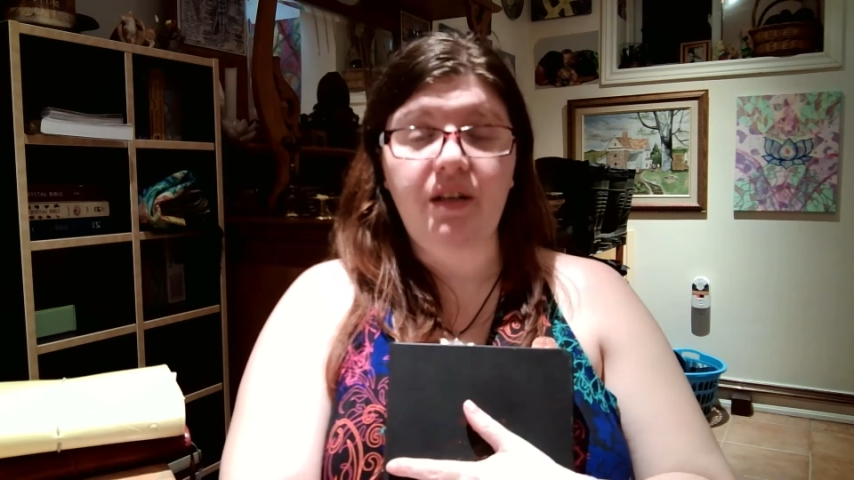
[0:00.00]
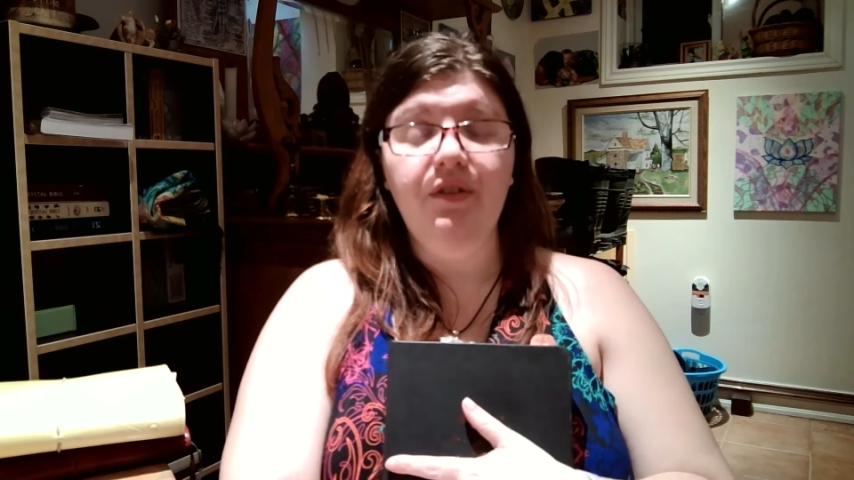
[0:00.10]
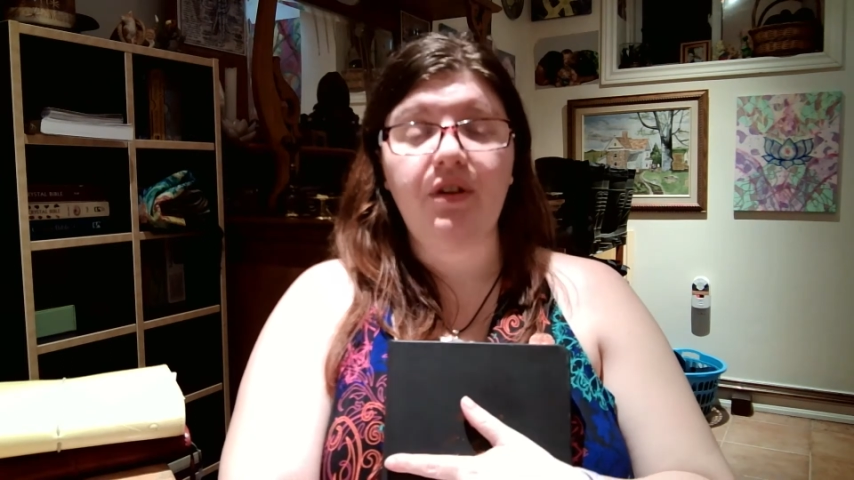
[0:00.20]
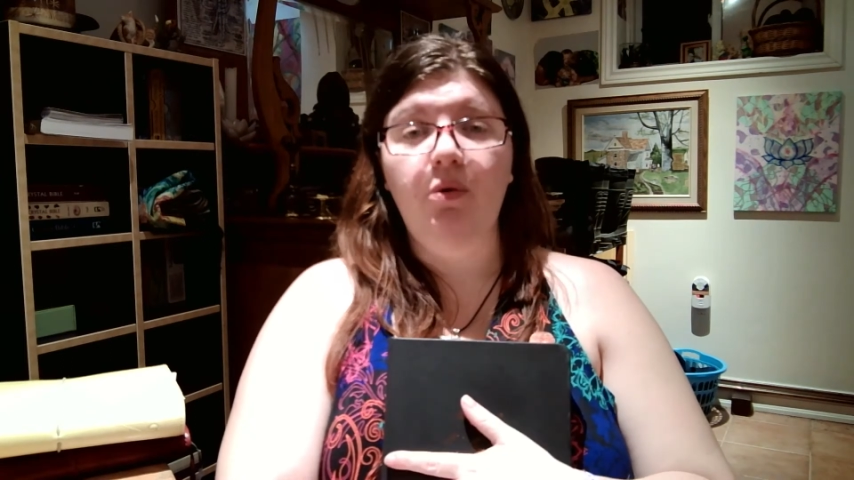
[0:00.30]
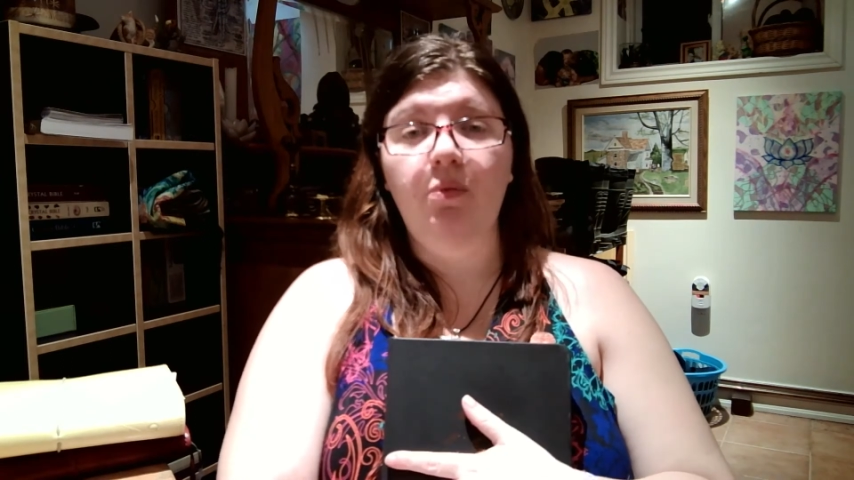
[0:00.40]

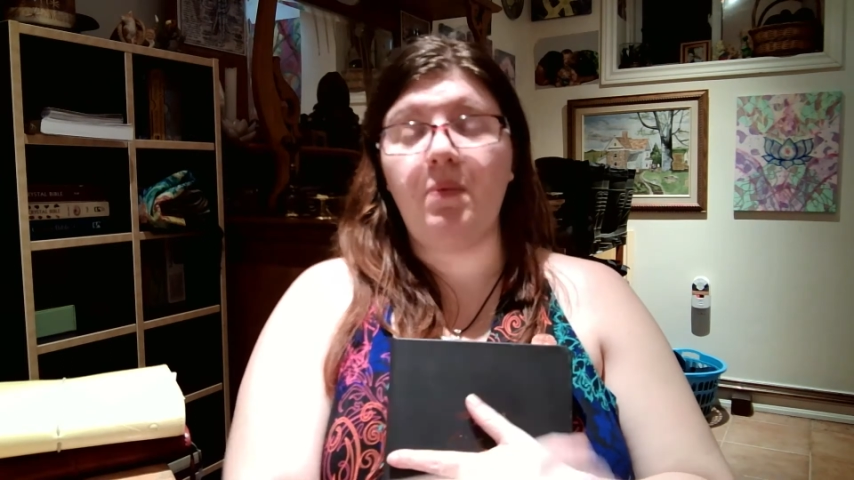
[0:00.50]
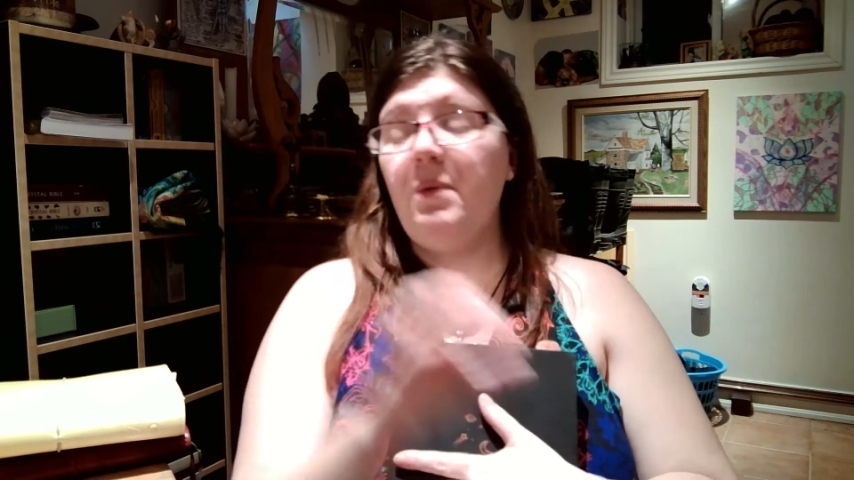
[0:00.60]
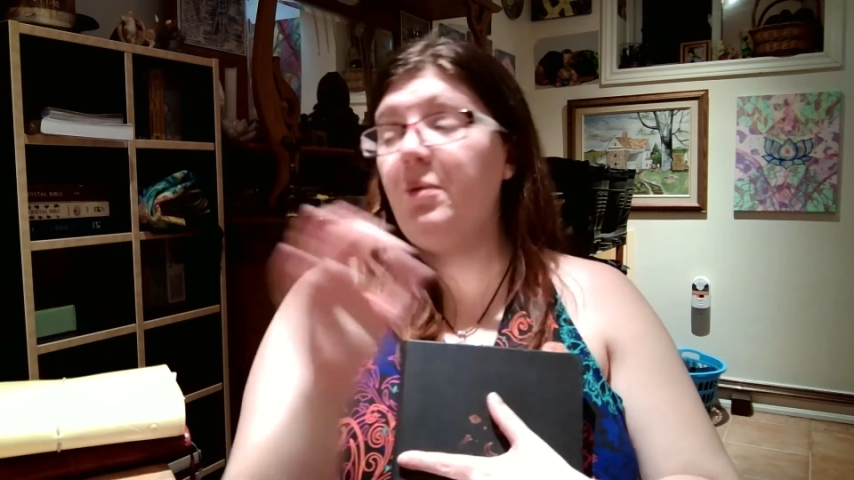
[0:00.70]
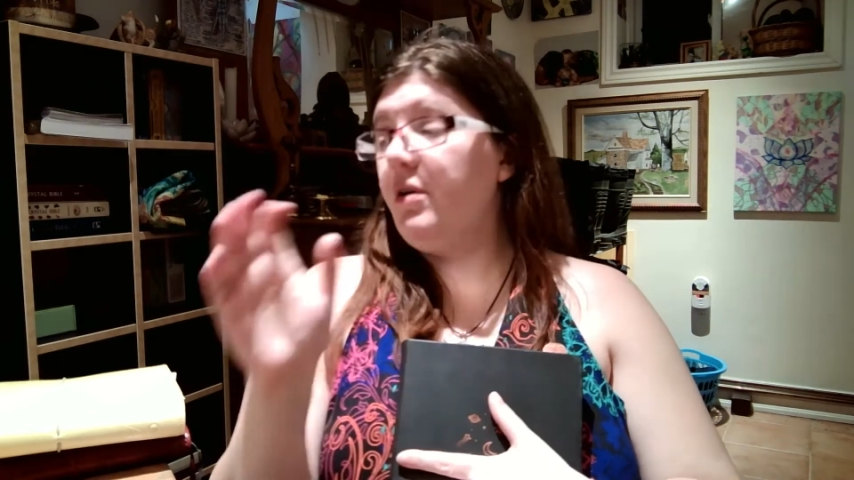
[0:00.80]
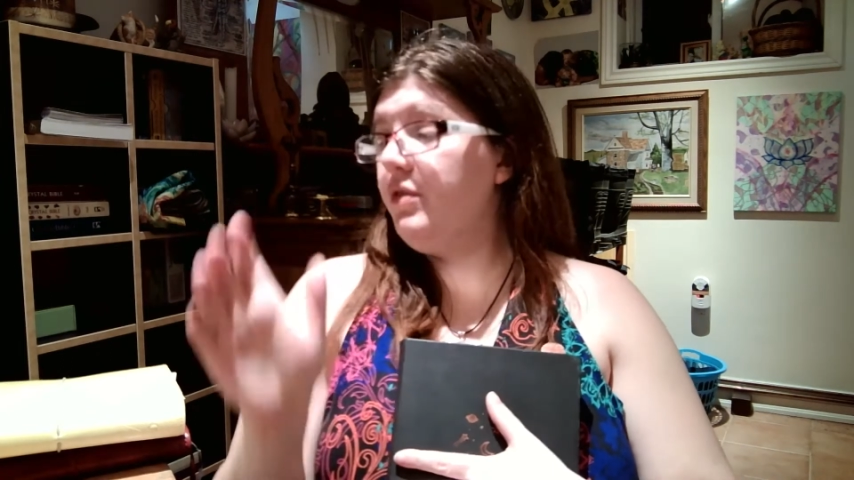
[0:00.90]
even though my
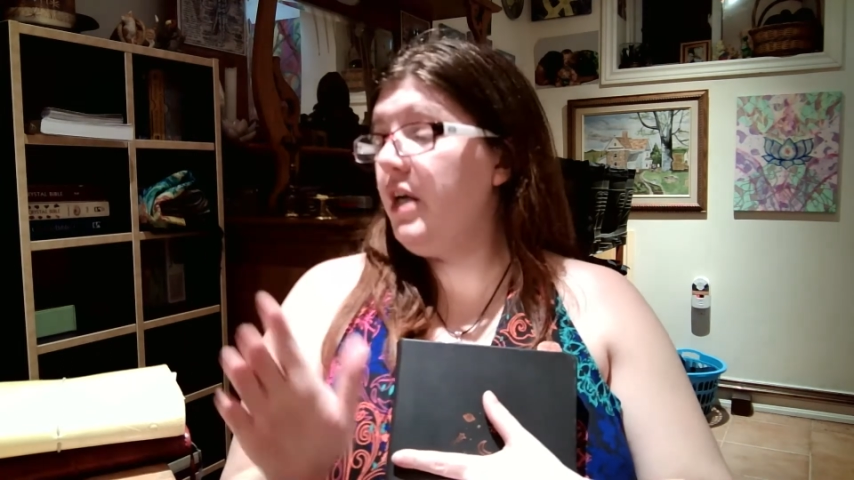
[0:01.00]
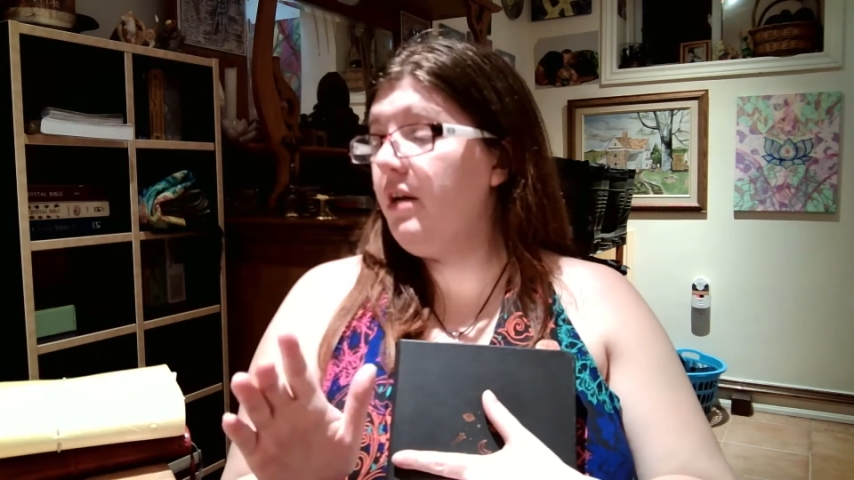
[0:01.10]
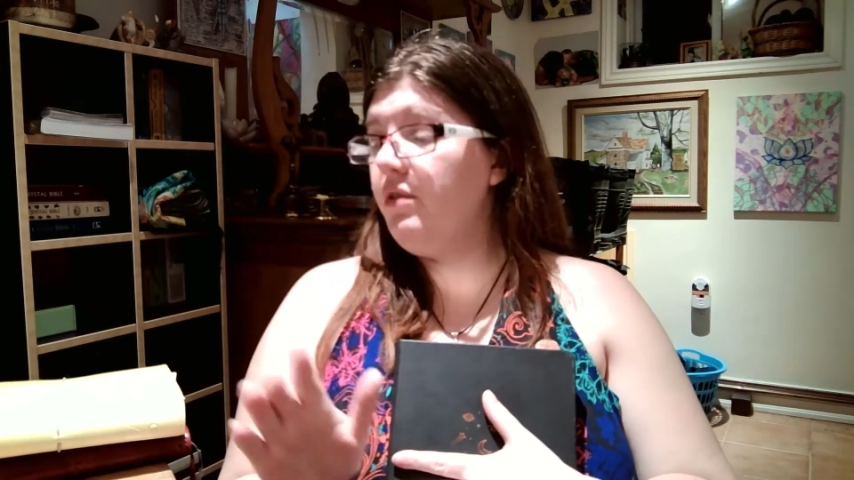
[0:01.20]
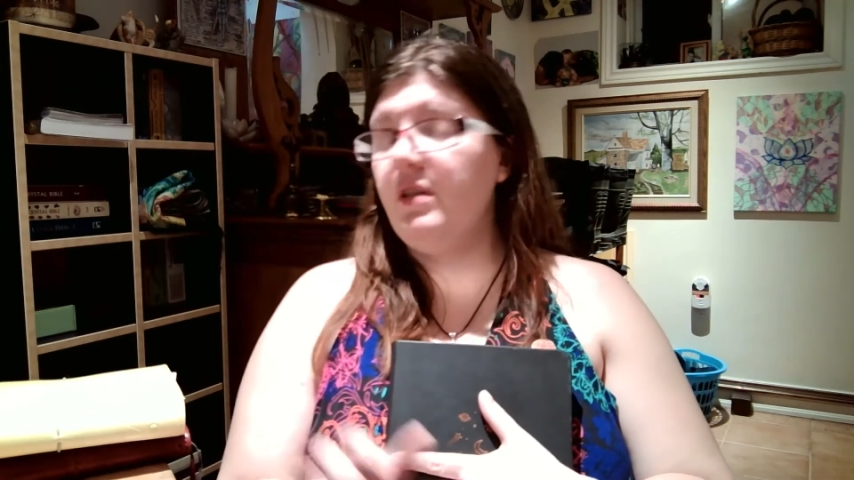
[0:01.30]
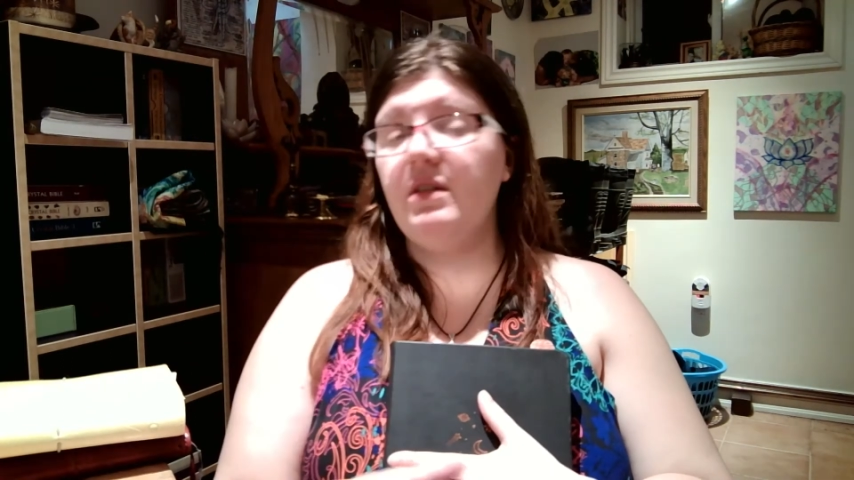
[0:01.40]
Book of
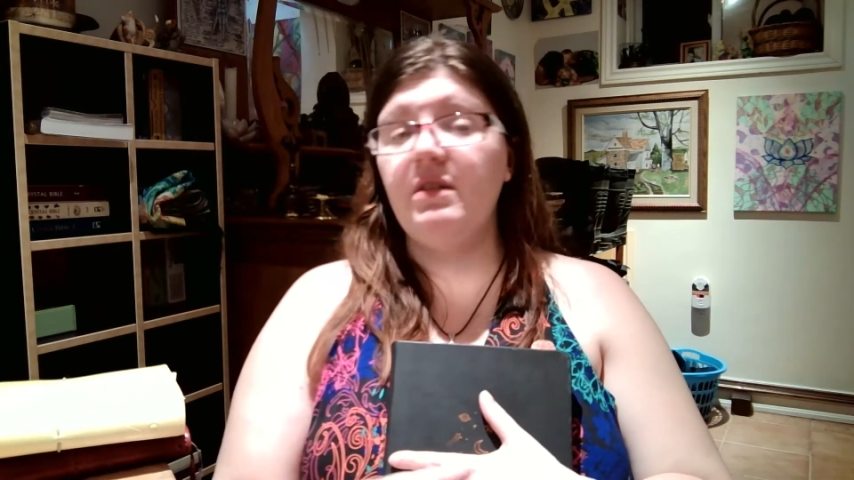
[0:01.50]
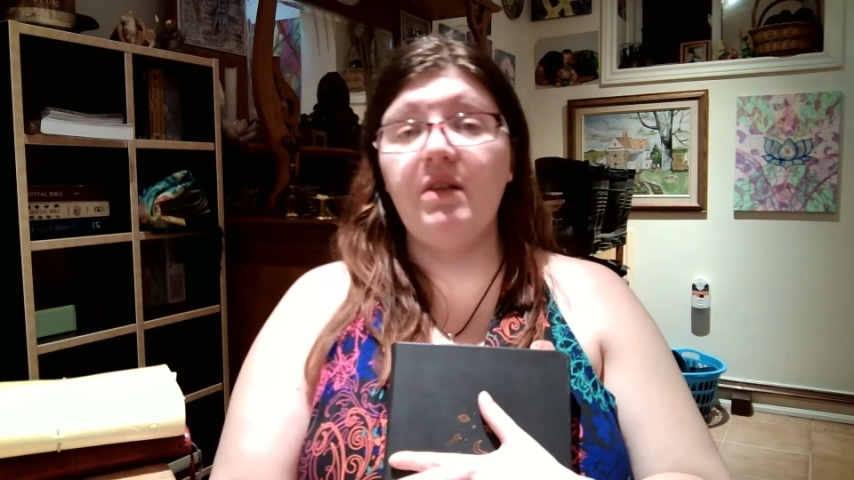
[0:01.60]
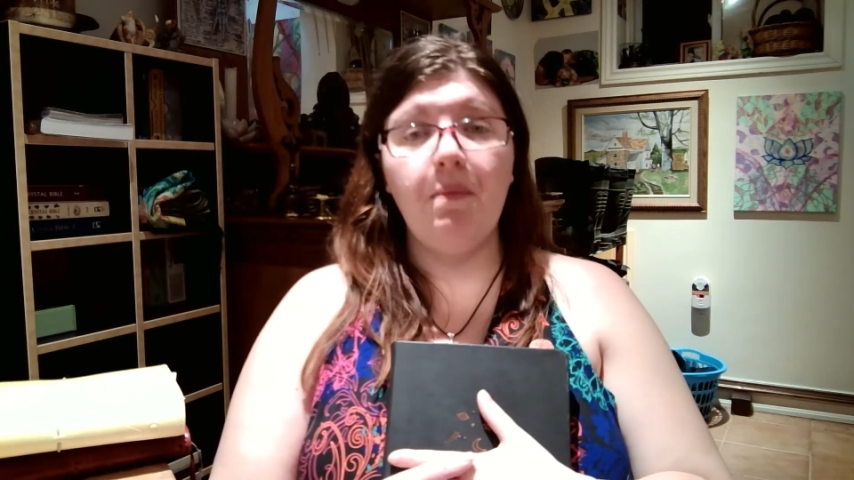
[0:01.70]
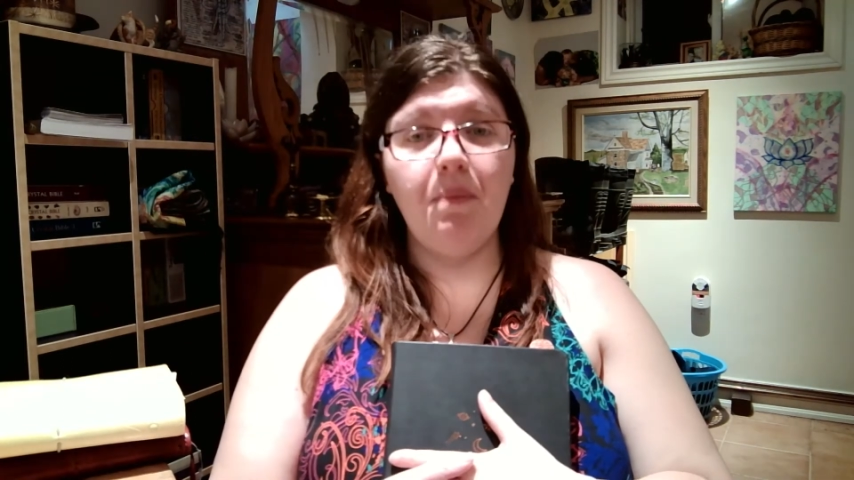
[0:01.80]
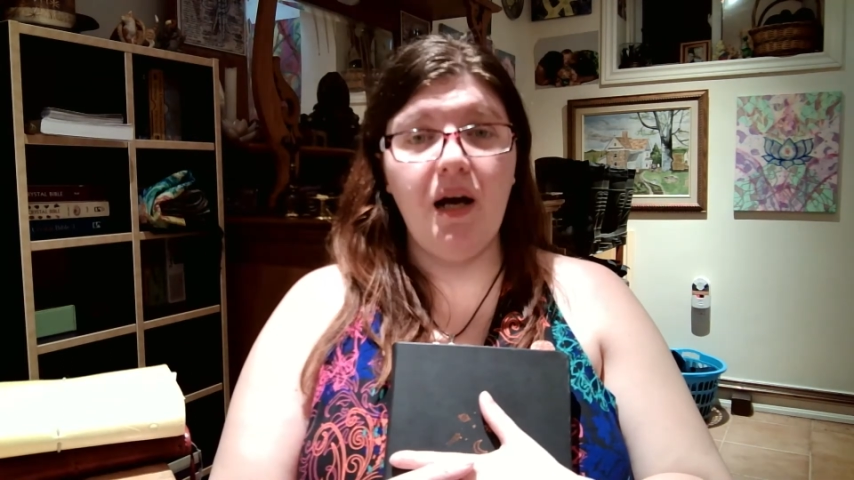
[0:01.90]
Shadows has
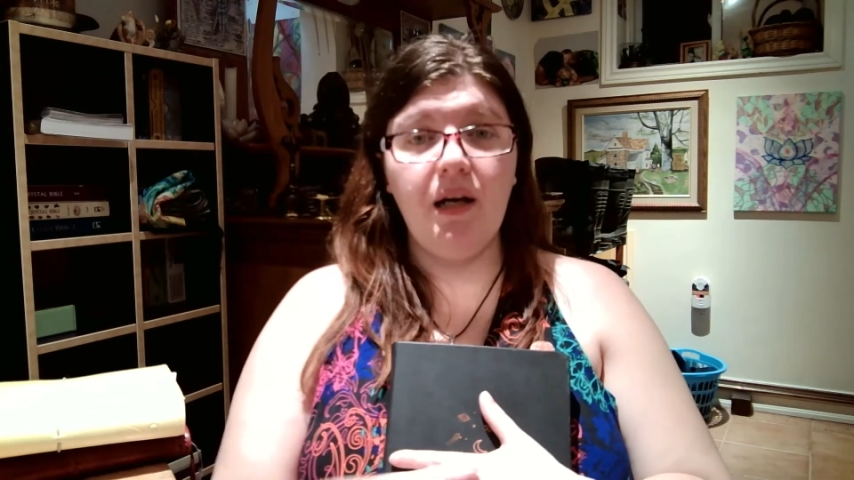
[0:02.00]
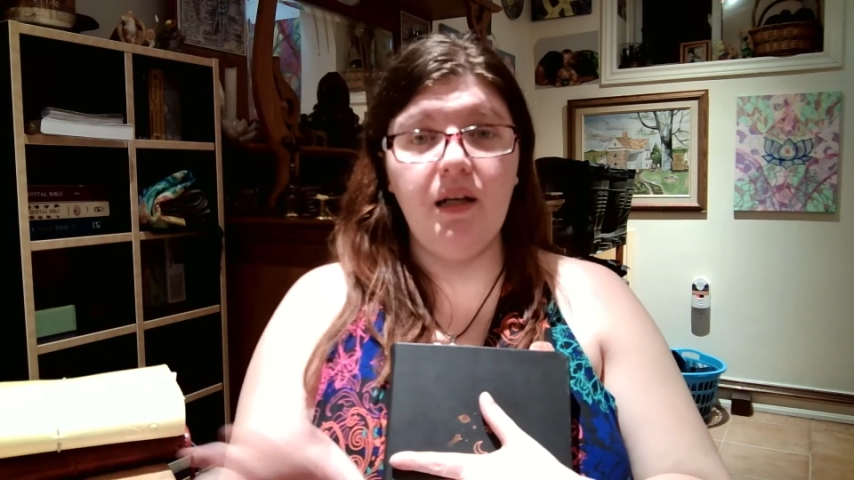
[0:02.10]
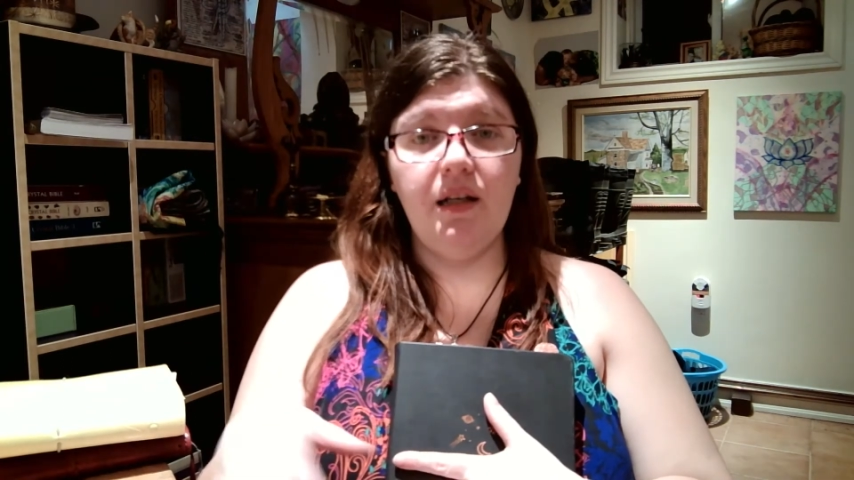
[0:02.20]
come back